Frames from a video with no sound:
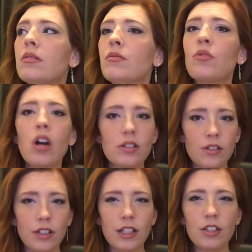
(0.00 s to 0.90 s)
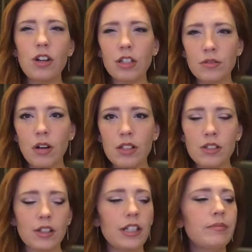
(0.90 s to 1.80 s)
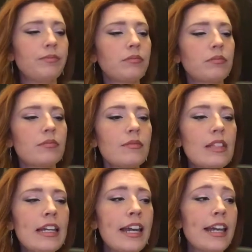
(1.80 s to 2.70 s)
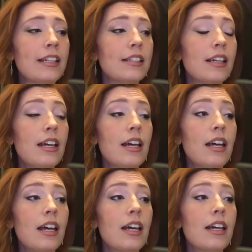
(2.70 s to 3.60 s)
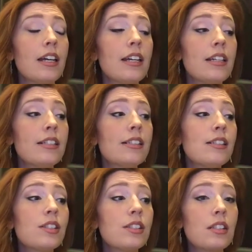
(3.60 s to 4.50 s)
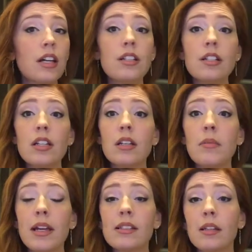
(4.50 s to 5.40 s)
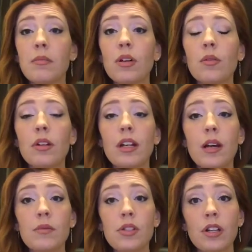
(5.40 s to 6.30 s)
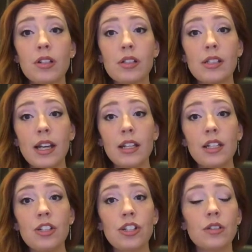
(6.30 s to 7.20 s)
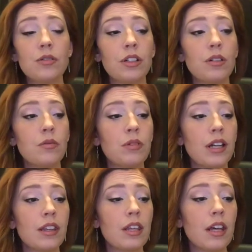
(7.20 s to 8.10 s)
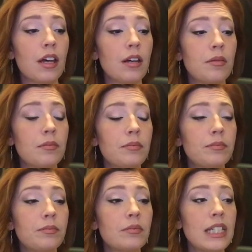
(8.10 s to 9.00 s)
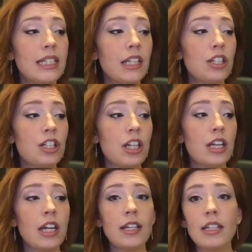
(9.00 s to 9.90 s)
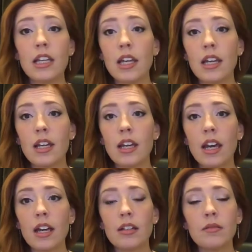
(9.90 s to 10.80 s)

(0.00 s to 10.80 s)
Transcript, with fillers: Ross Greene. Dr. Ross Greene. And it is such an amazing book when it comes to understanding children with ADHD, ADD,